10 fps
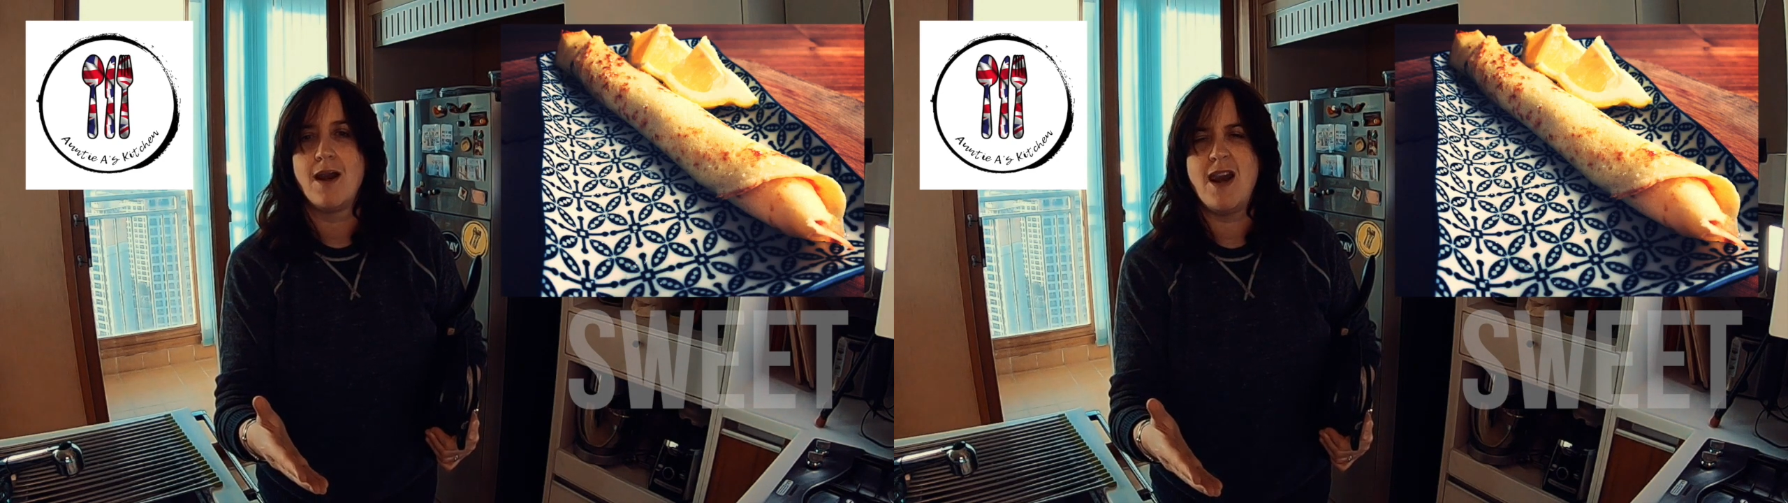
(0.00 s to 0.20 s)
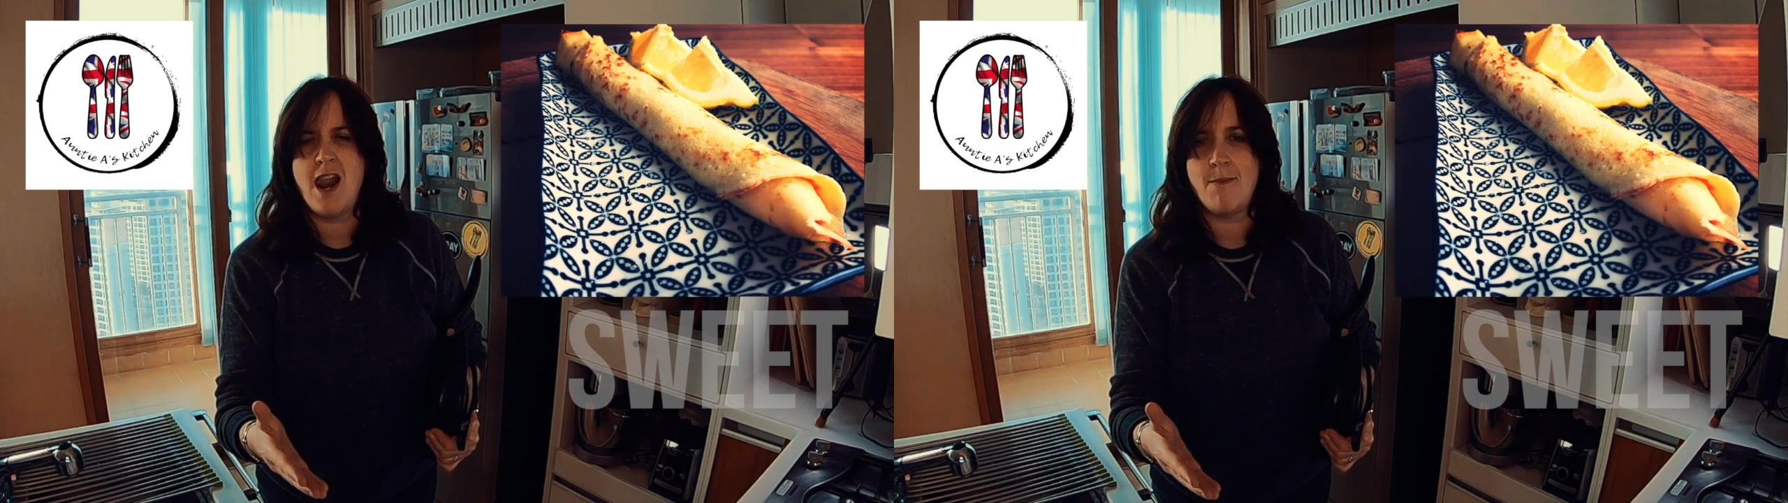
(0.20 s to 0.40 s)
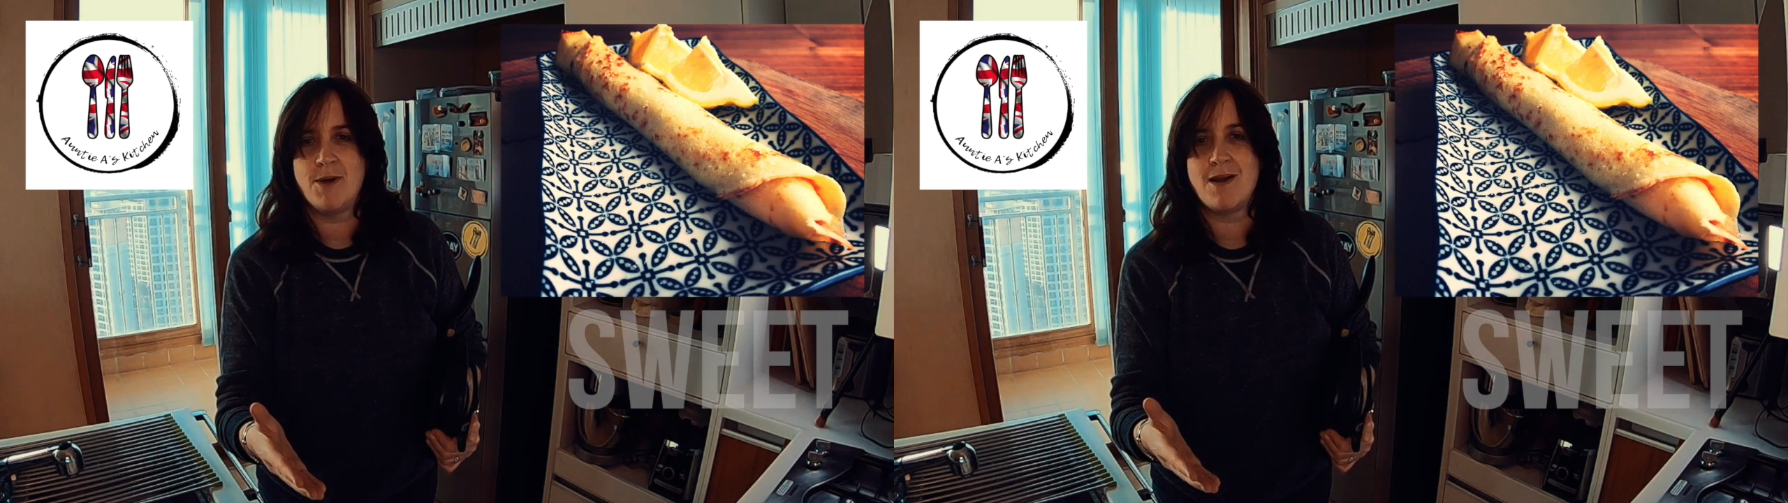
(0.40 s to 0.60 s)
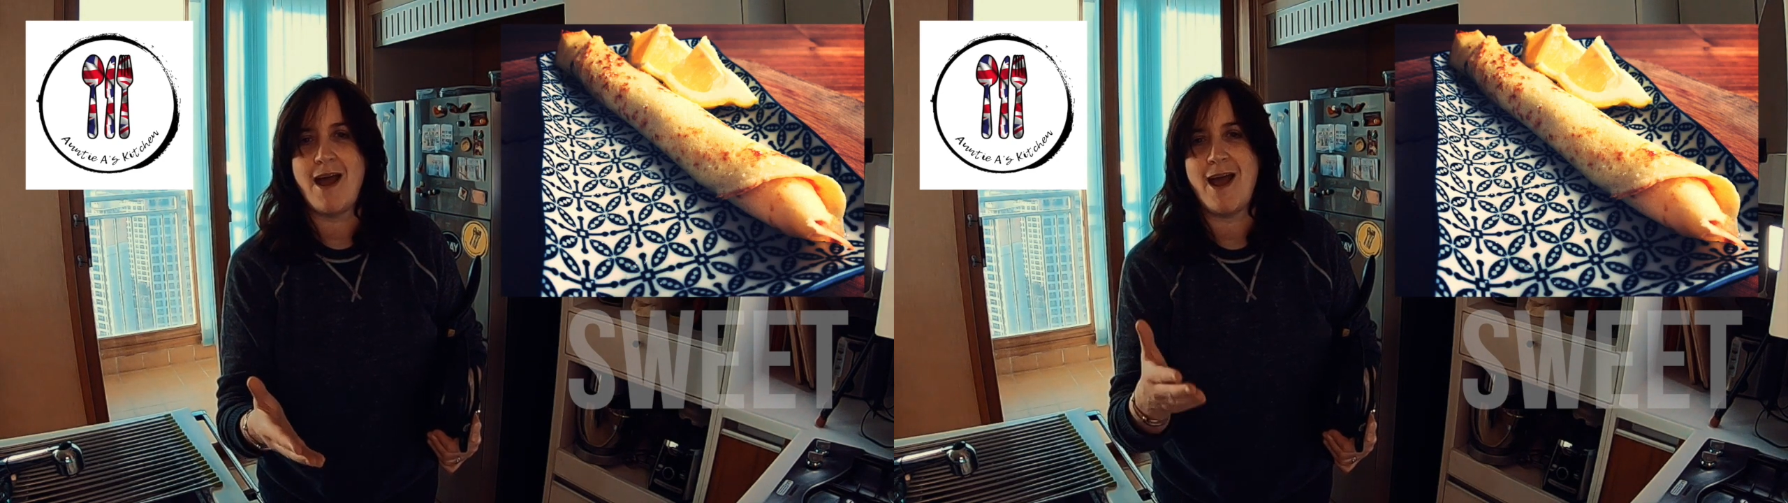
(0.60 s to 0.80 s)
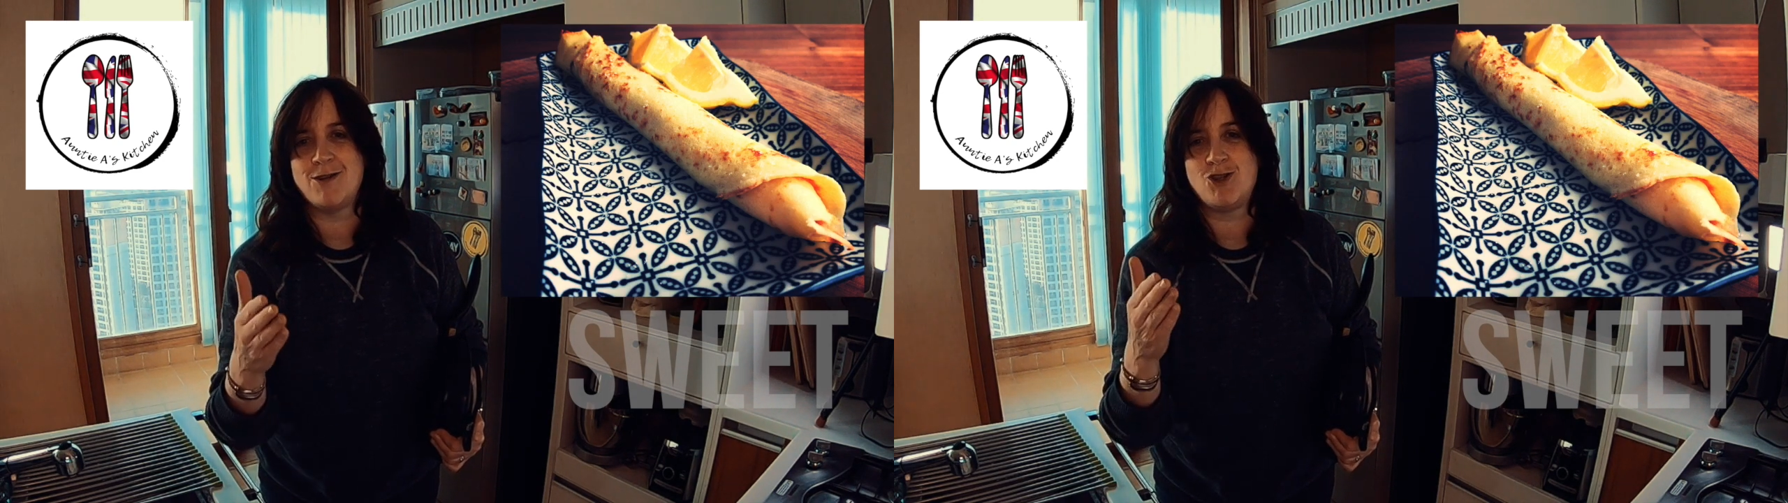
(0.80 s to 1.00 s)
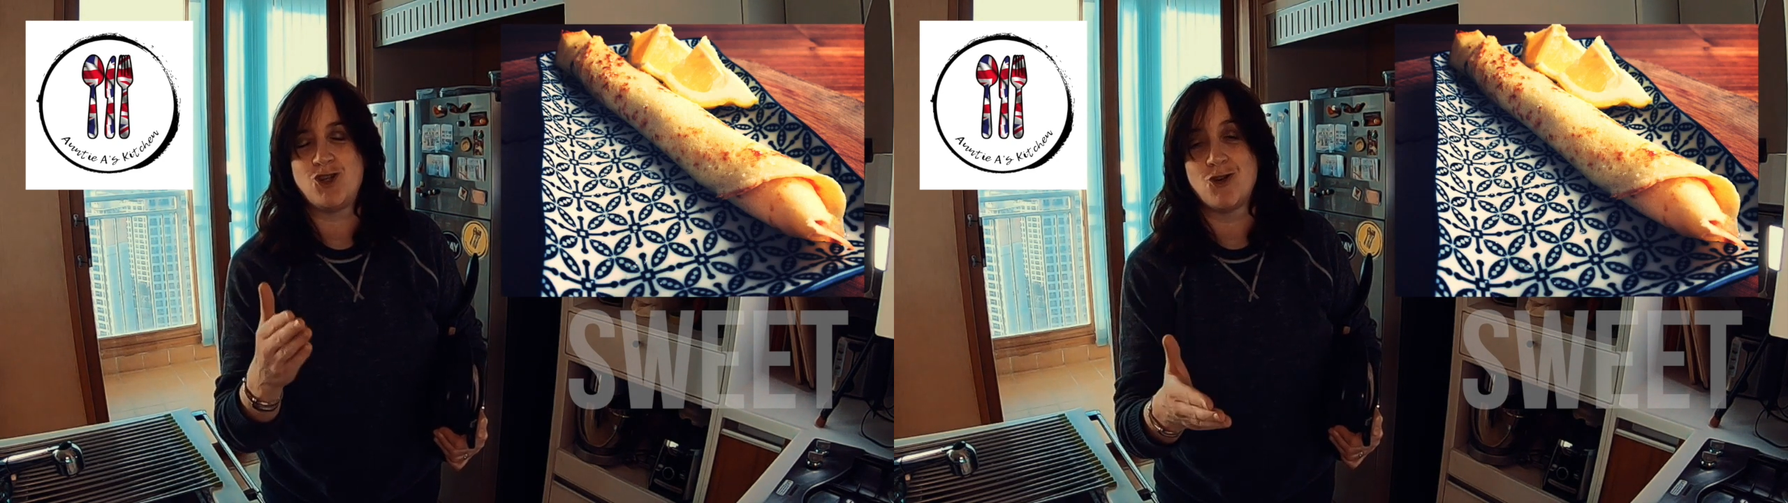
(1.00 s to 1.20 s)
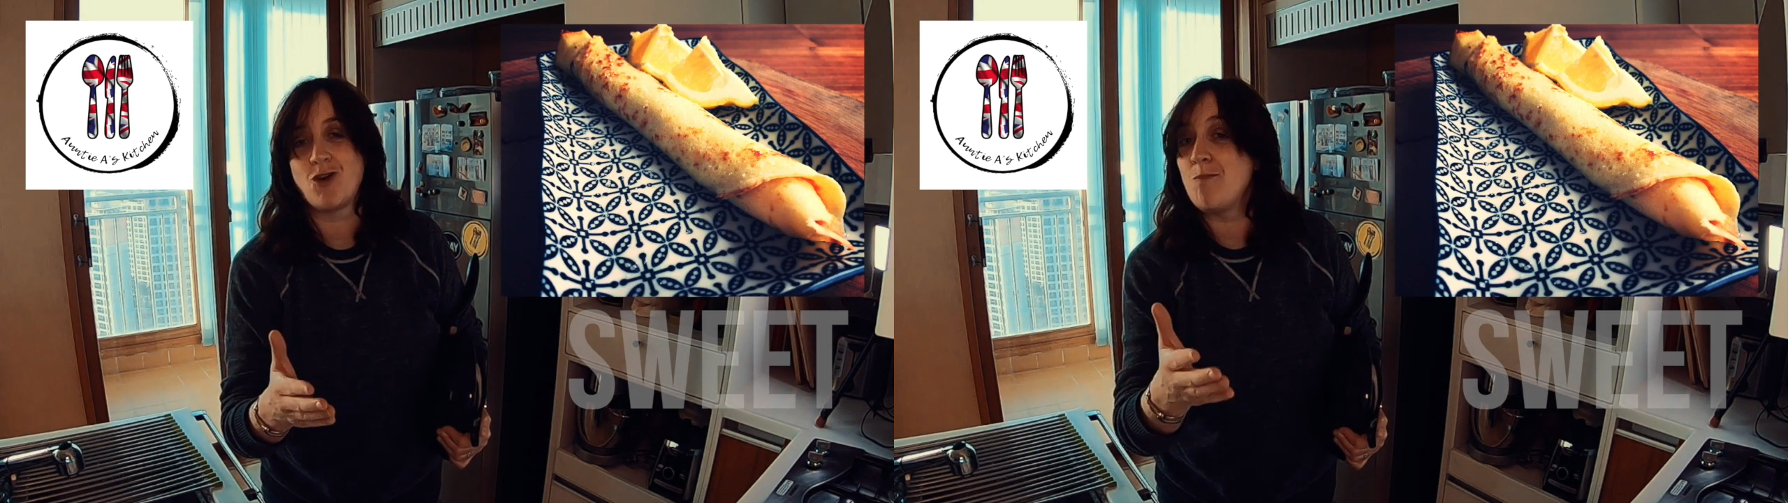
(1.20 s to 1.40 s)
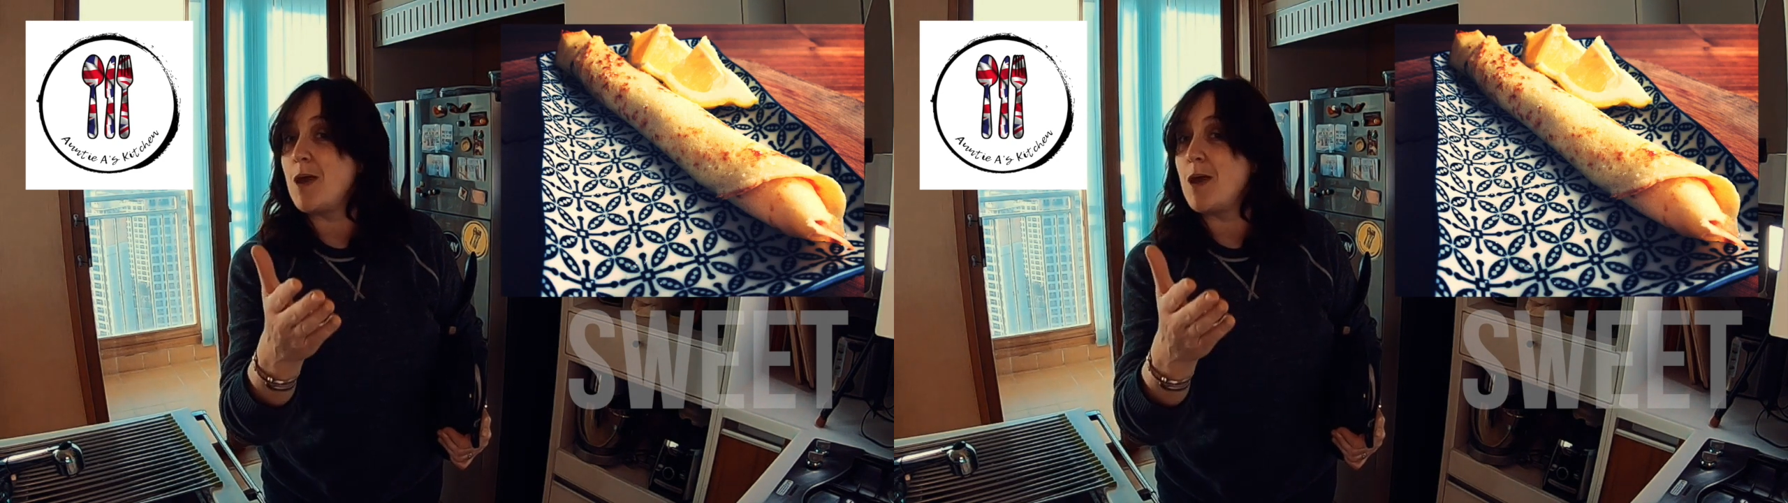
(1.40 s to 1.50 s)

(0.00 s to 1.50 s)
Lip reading: Lemon and sugar.